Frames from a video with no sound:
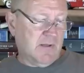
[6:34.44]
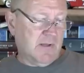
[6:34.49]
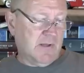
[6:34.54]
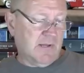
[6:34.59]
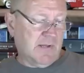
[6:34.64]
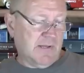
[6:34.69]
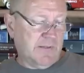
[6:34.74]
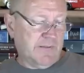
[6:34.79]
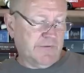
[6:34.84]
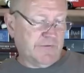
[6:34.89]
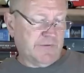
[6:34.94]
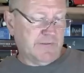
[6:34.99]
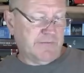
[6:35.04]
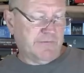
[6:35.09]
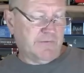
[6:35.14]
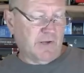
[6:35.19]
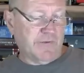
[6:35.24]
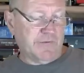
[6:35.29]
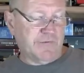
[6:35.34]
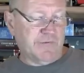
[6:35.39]
They
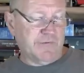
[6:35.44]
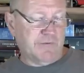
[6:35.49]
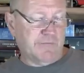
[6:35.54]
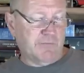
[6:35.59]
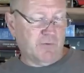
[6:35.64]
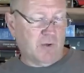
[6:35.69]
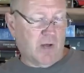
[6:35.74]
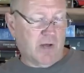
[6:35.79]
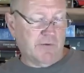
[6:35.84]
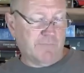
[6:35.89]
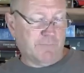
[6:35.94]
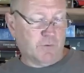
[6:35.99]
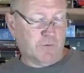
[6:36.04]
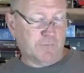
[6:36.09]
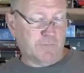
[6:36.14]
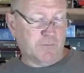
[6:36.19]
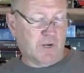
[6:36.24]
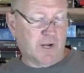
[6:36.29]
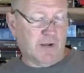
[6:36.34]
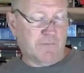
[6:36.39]
said dozens of law
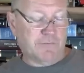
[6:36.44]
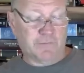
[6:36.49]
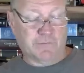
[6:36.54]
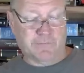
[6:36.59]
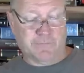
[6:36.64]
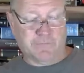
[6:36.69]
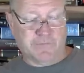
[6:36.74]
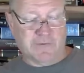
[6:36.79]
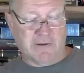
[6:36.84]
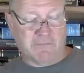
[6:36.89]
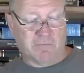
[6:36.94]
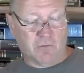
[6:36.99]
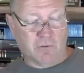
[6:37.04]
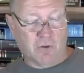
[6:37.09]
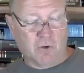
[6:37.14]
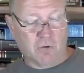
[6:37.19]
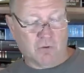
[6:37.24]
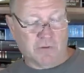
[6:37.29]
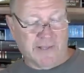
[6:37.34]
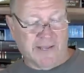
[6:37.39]
enforcement officers from several
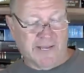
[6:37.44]
local